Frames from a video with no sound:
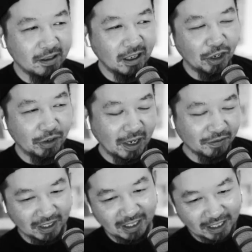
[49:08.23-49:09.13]
I don't have
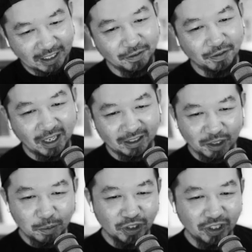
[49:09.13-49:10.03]
to leave that
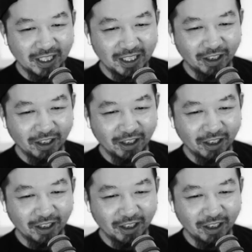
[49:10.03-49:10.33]
community.